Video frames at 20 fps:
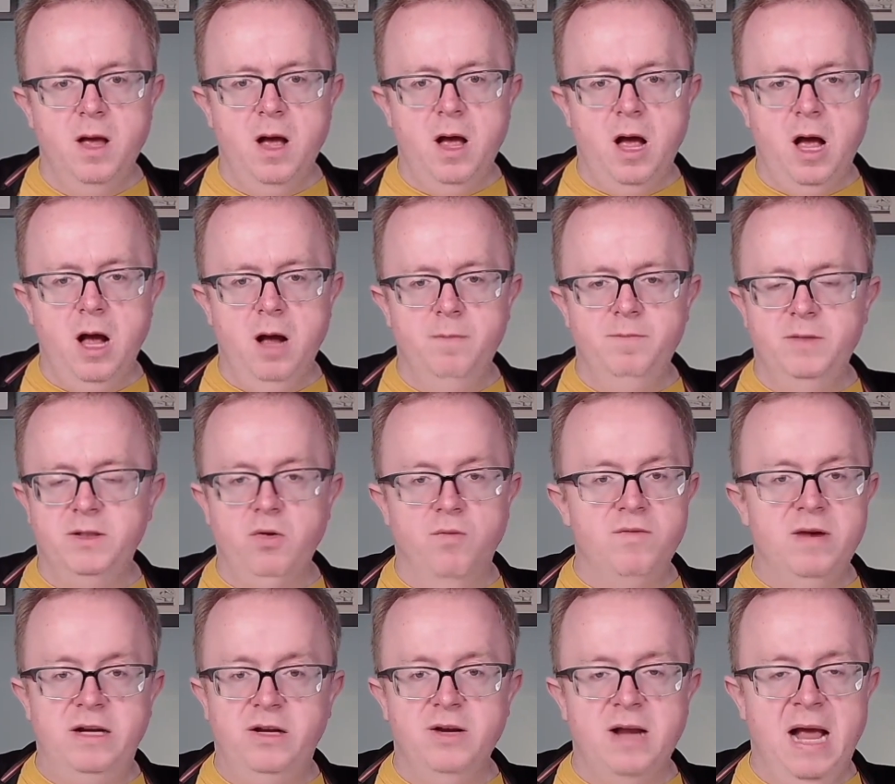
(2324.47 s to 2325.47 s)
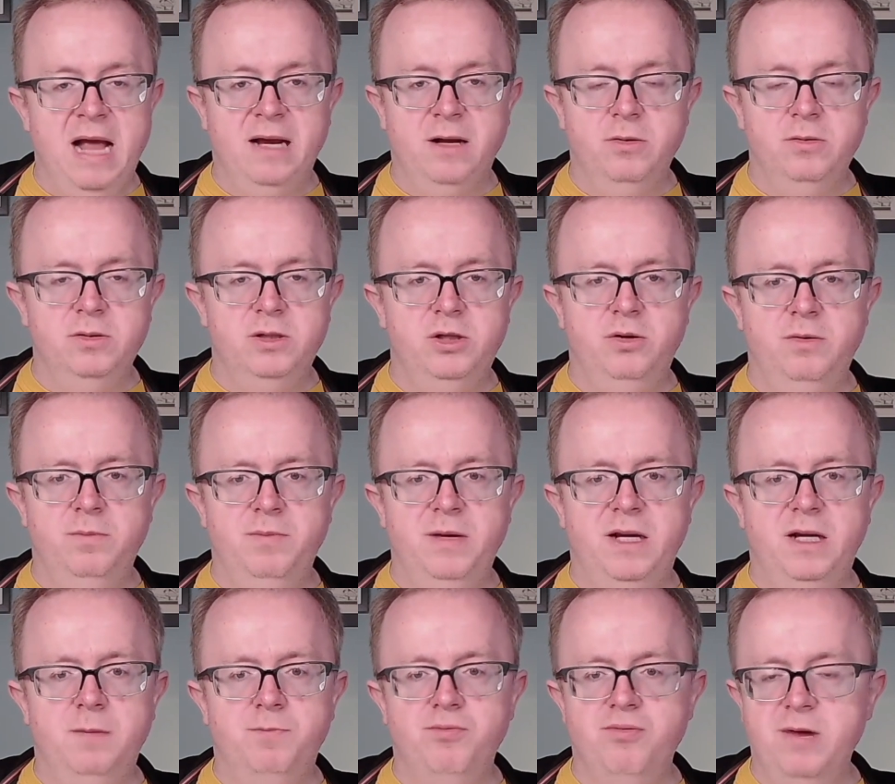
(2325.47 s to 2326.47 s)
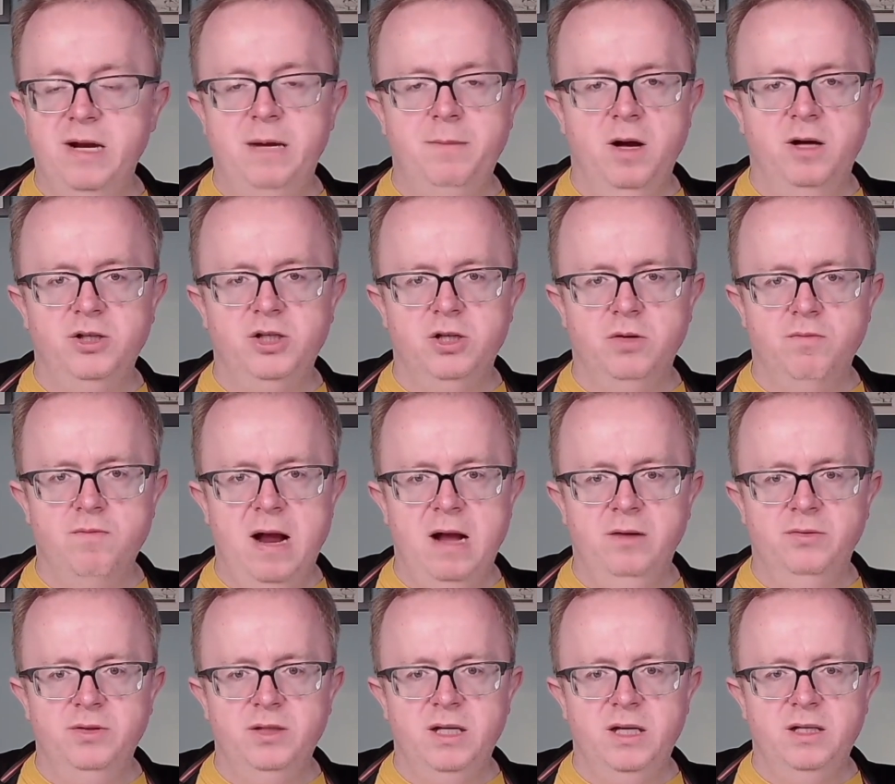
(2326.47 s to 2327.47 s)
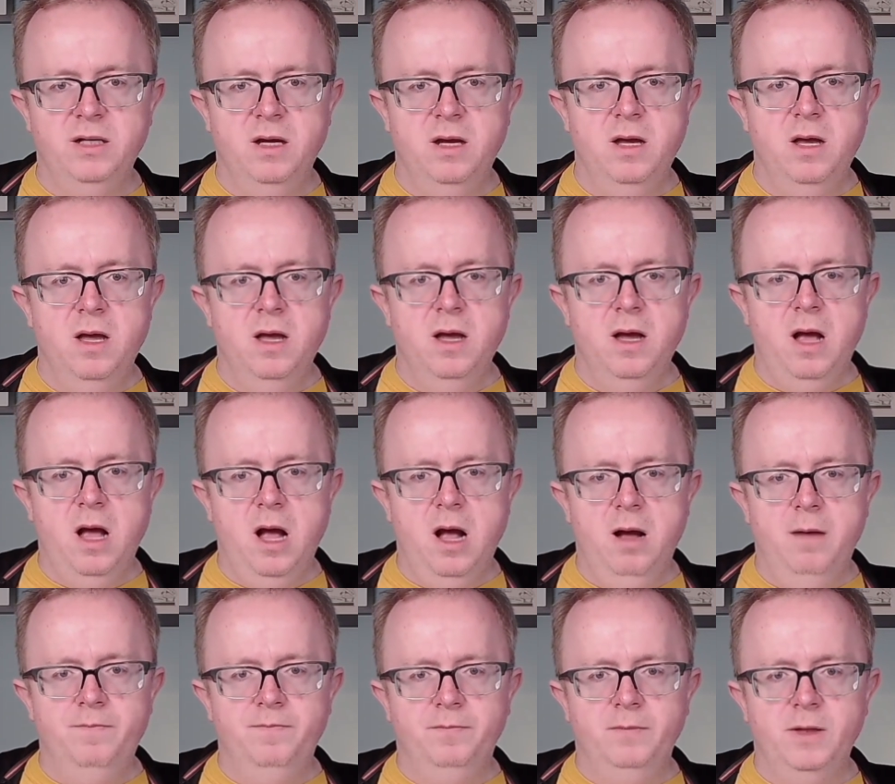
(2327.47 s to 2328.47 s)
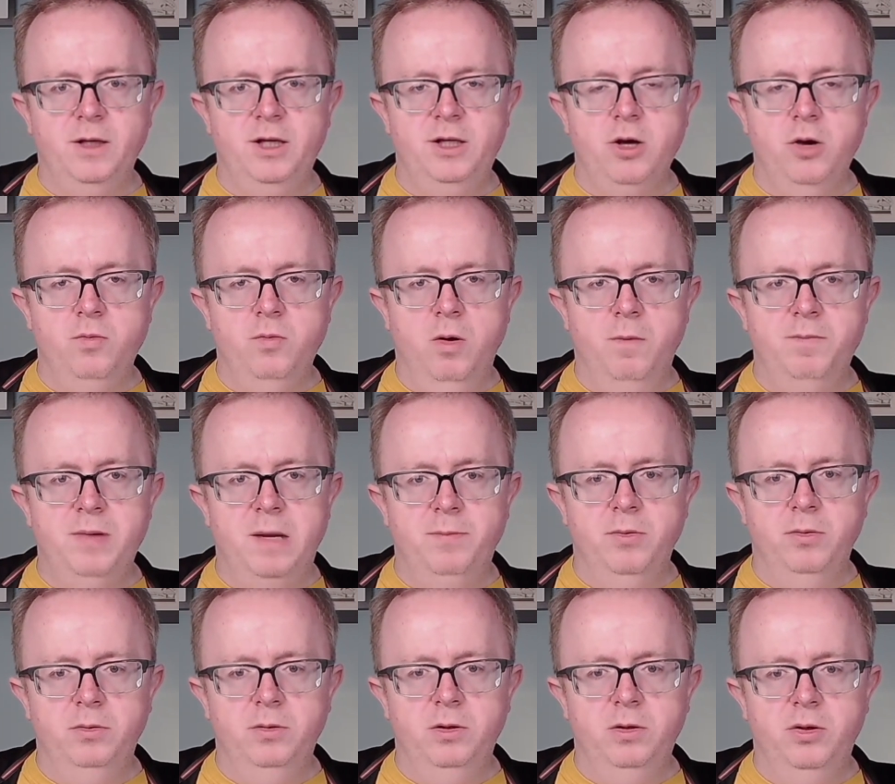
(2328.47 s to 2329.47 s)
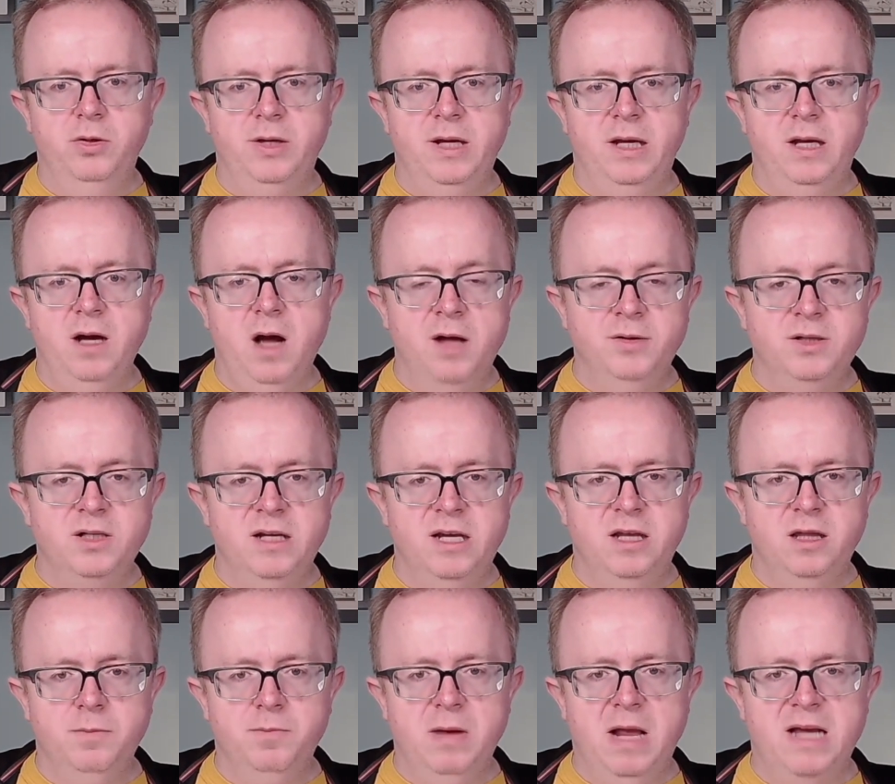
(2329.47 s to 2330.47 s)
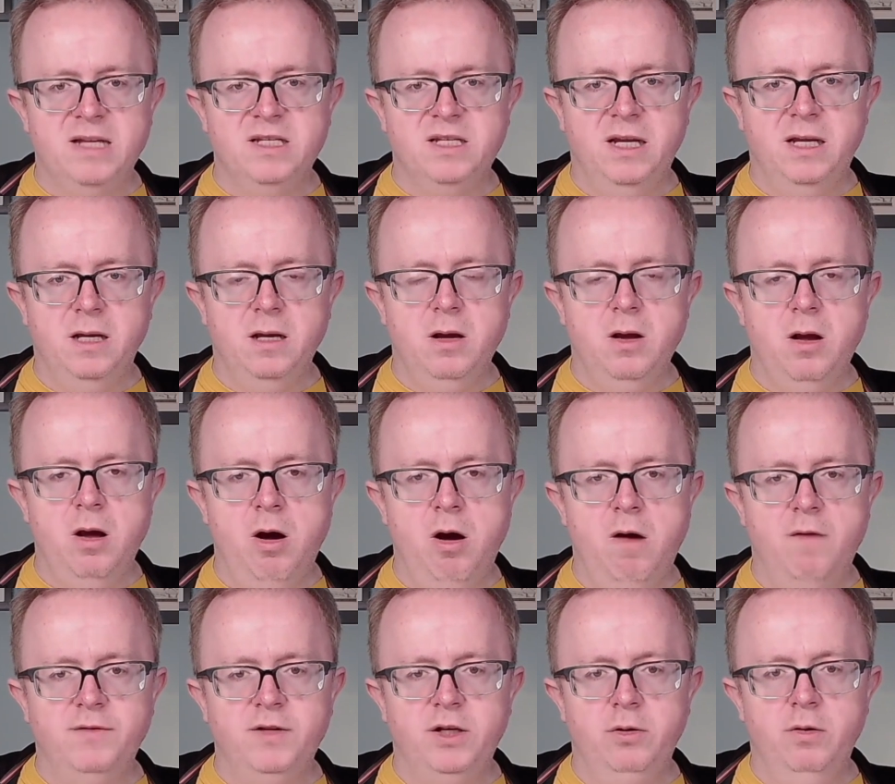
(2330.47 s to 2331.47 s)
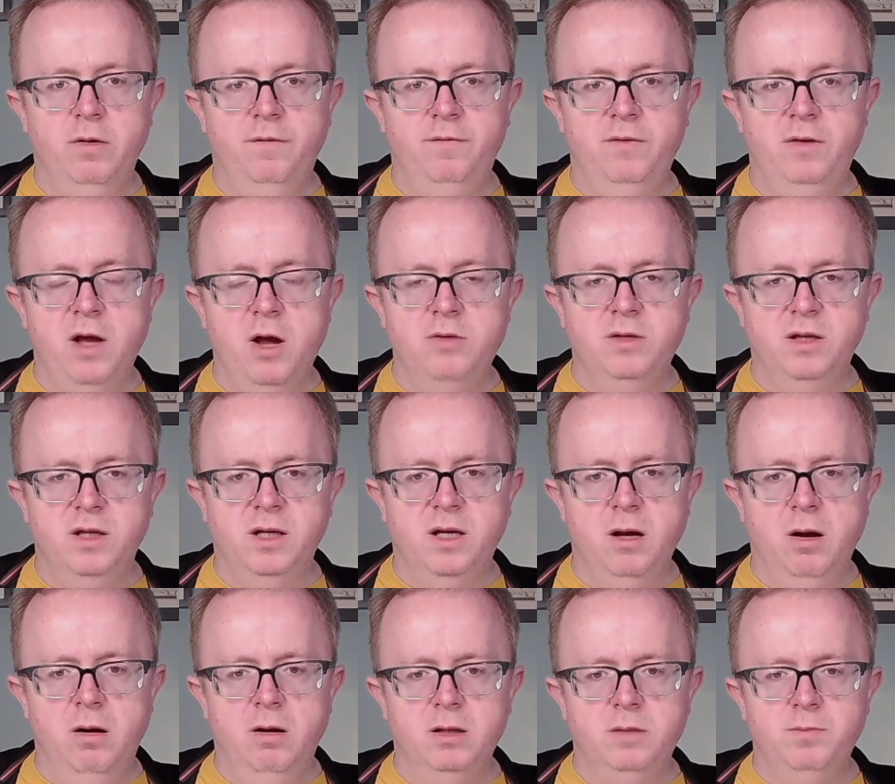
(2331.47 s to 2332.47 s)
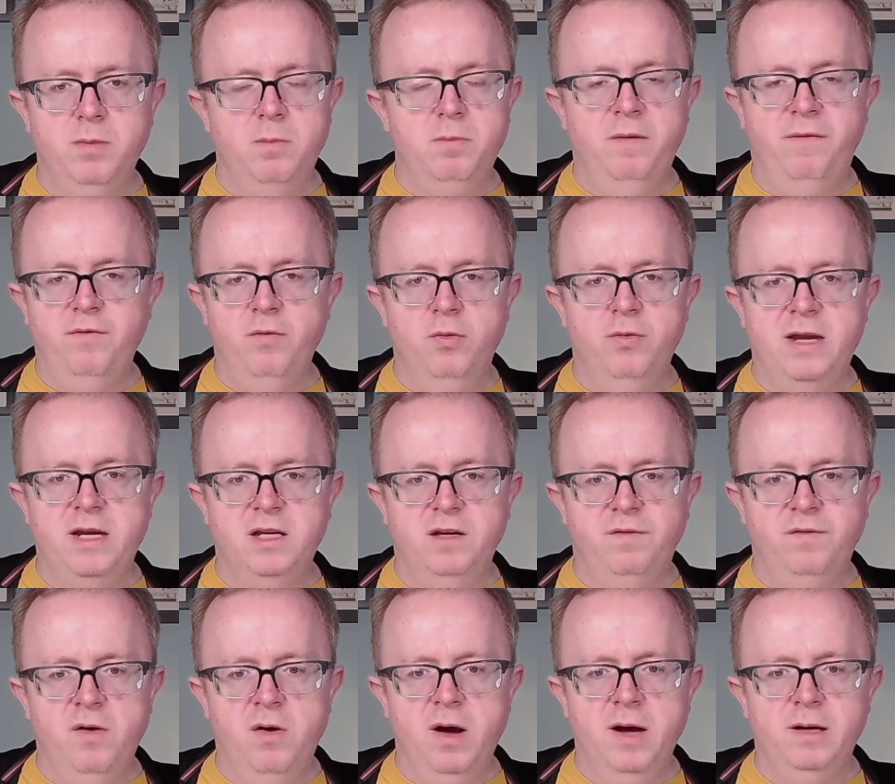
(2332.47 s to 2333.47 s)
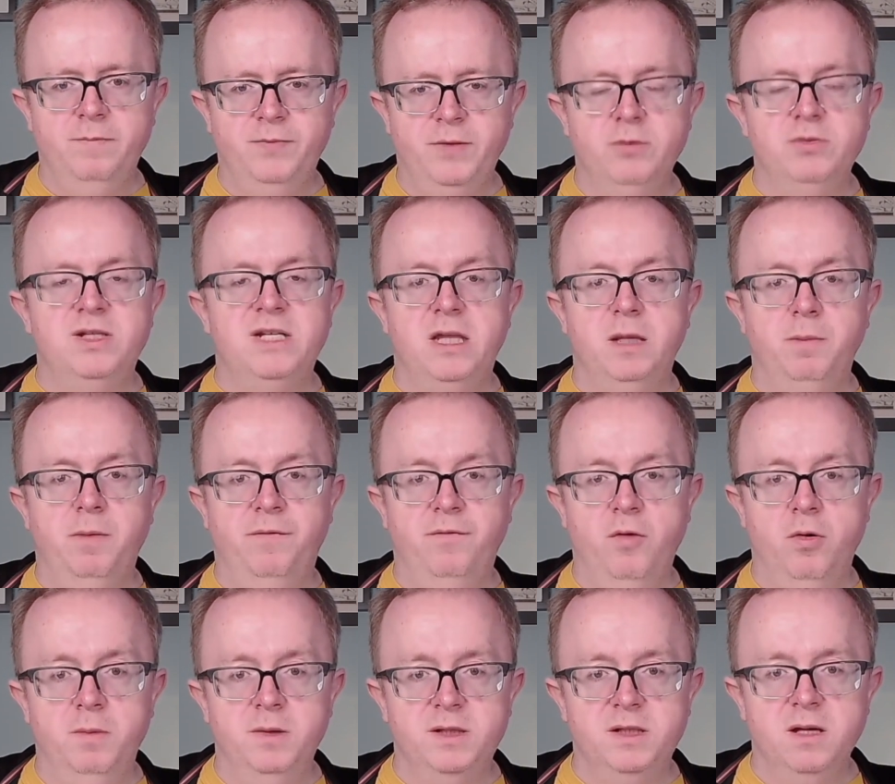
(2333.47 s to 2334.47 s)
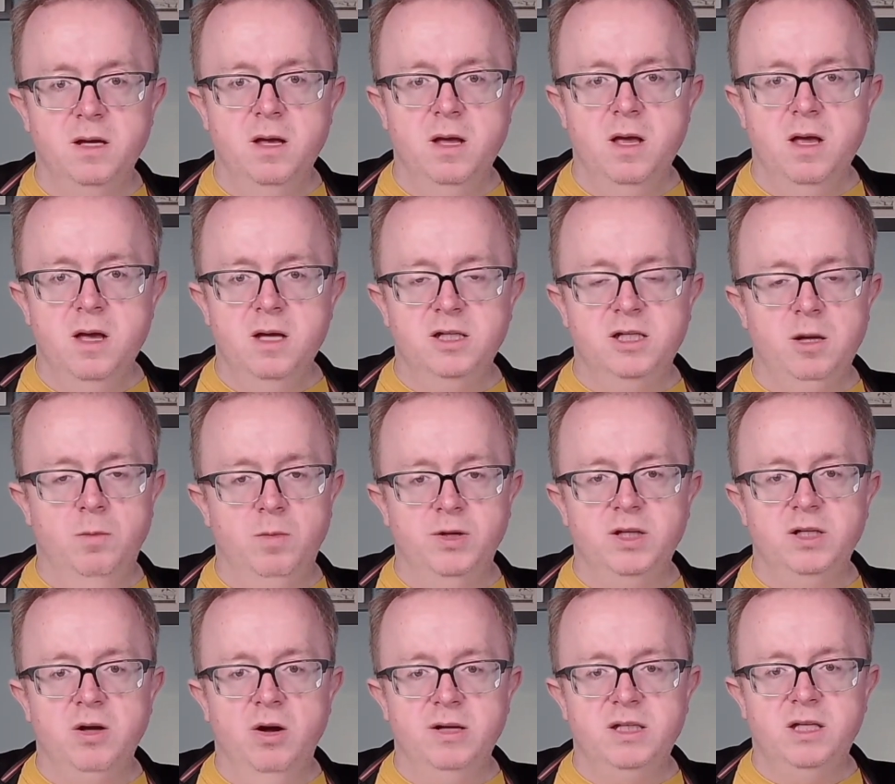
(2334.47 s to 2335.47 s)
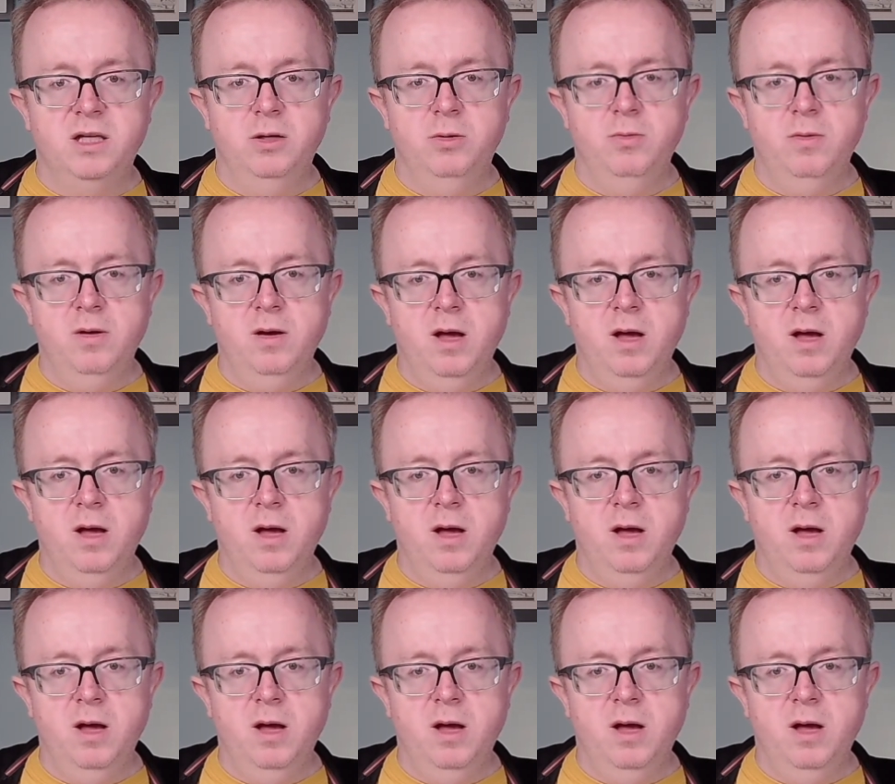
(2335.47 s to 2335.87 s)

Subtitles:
It's got really good angles. You can be pretty much surrounded. You don't want people looking underneath the plastic after you have loaded the card, but before then is fine. You'll see in the performance someone decides to